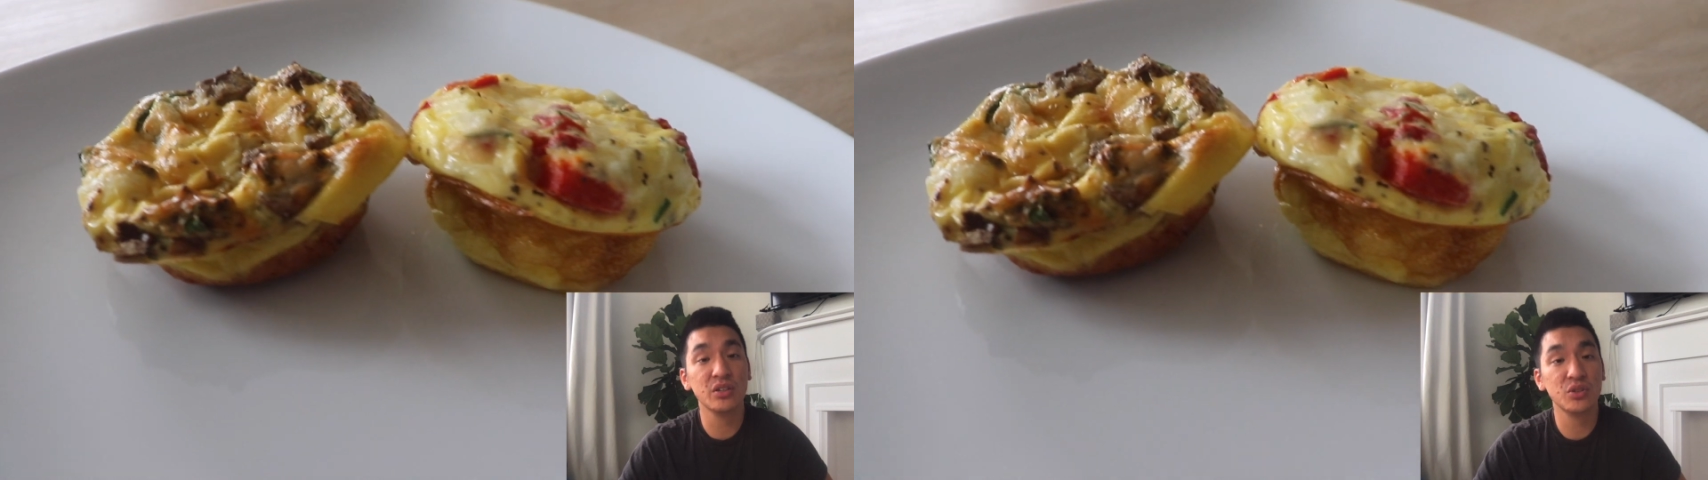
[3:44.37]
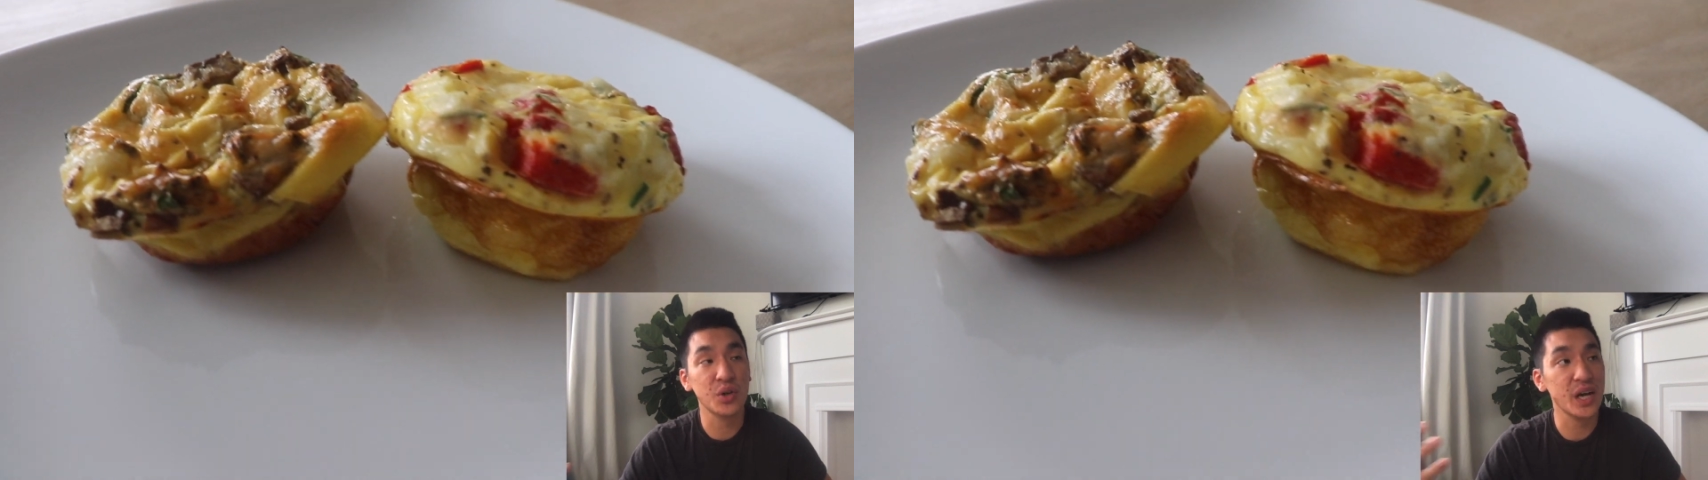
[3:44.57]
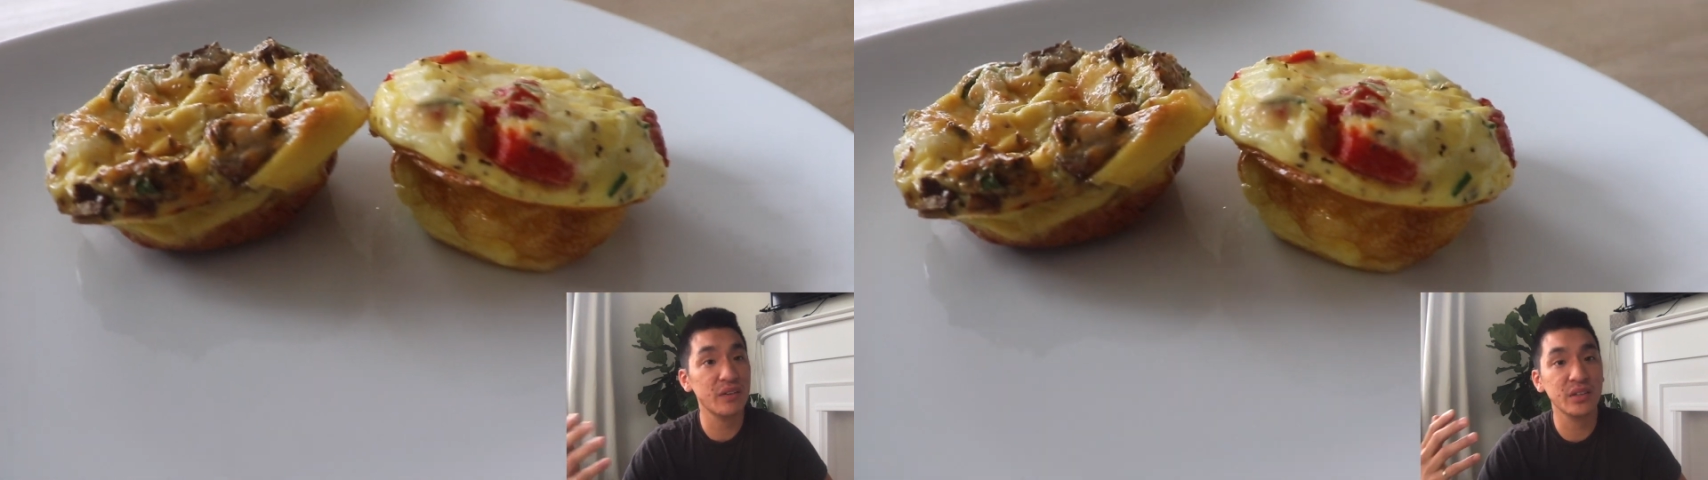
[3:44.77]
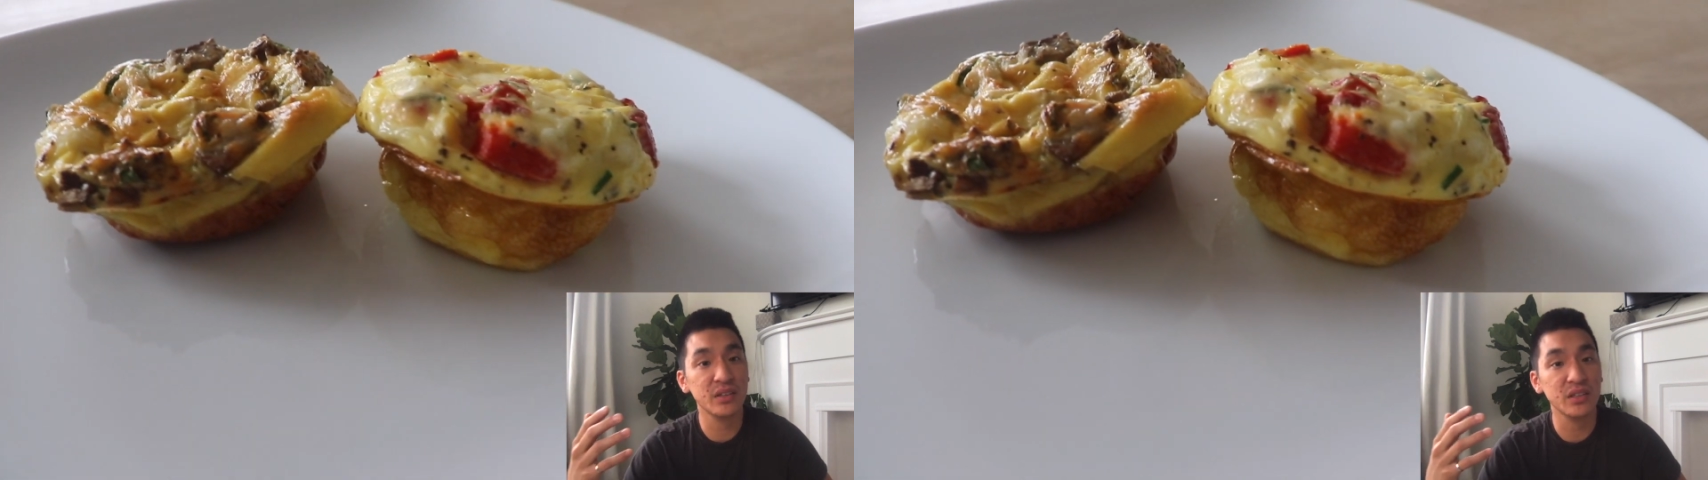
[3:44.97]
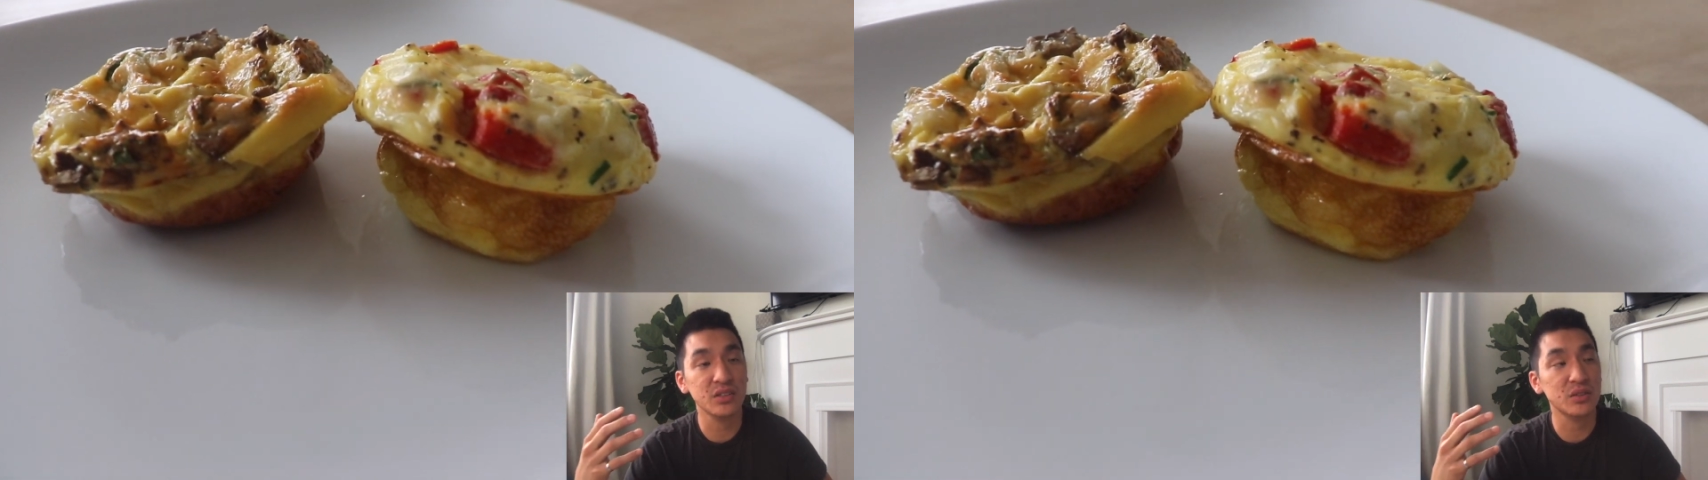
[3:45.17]
so having
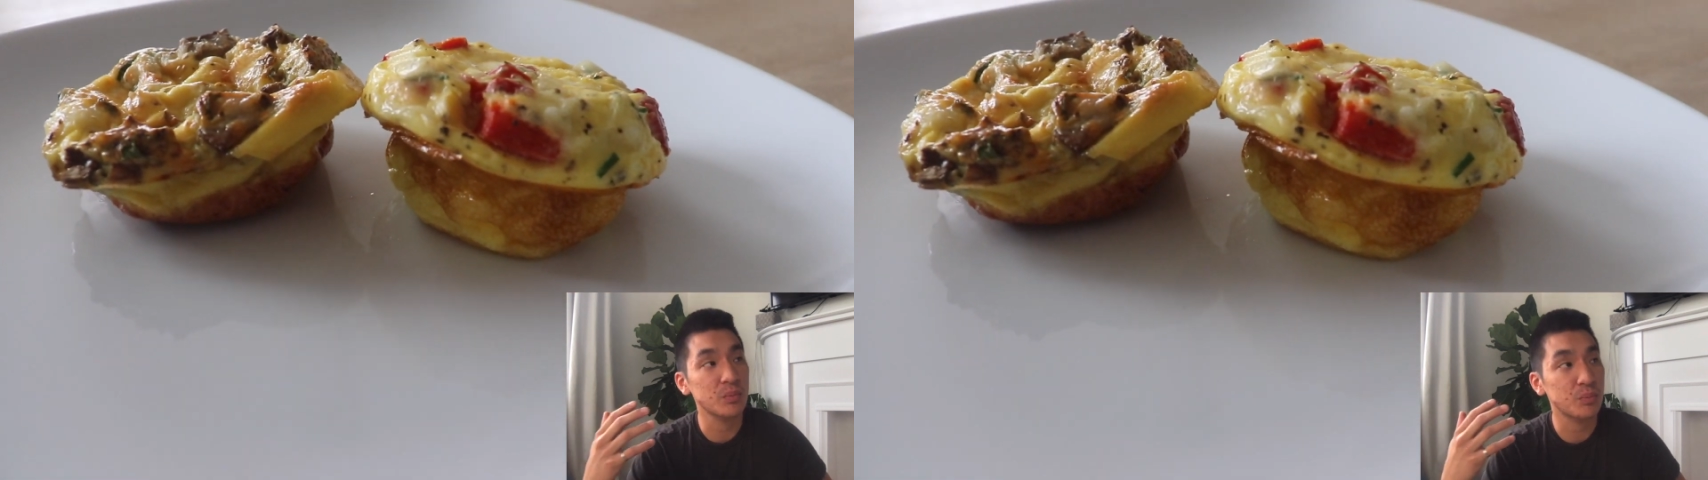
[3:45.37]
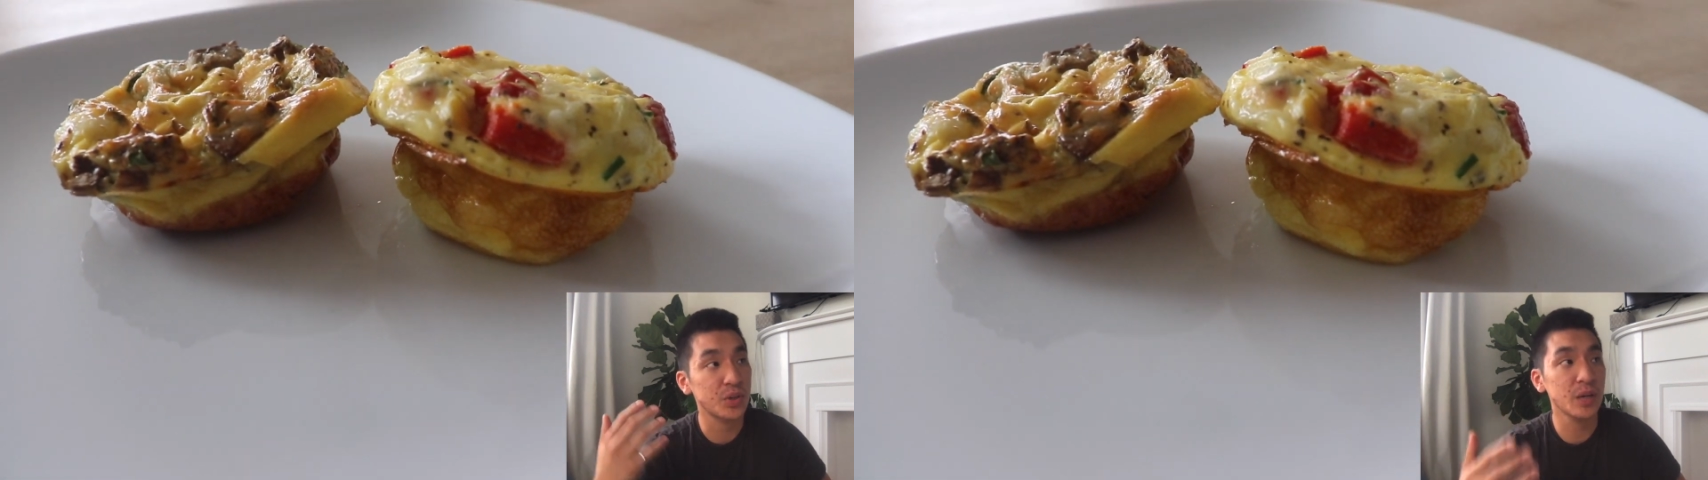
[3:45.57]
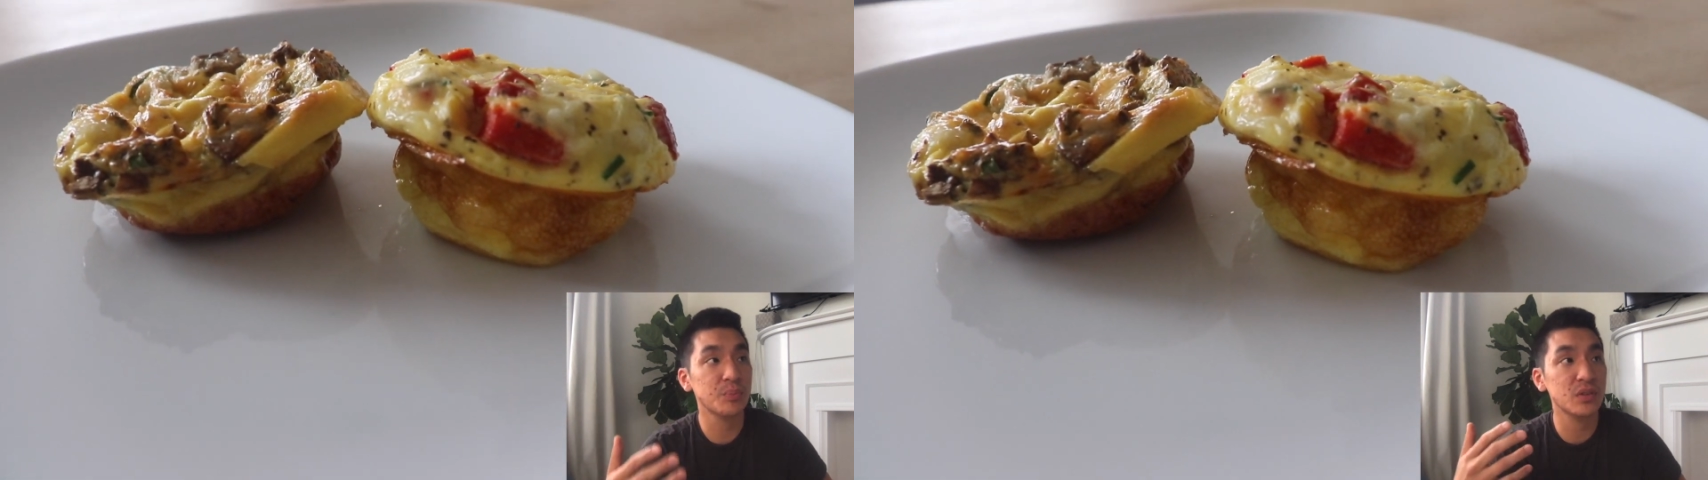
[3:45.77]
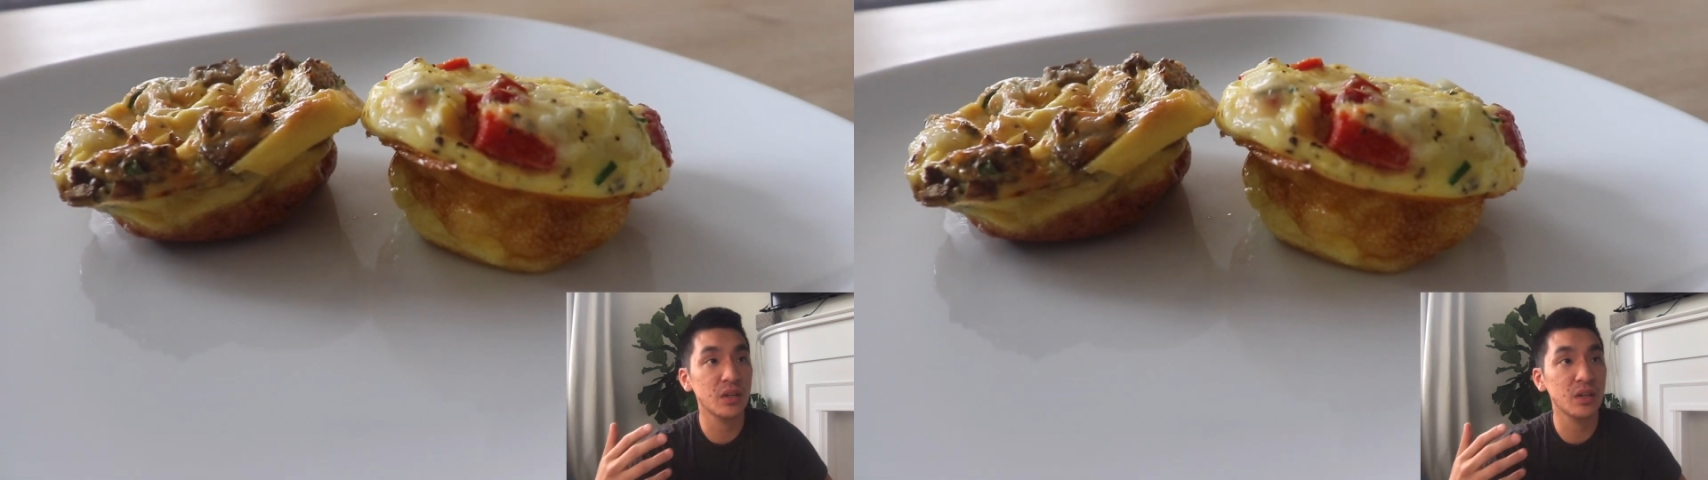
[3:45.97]
these prepped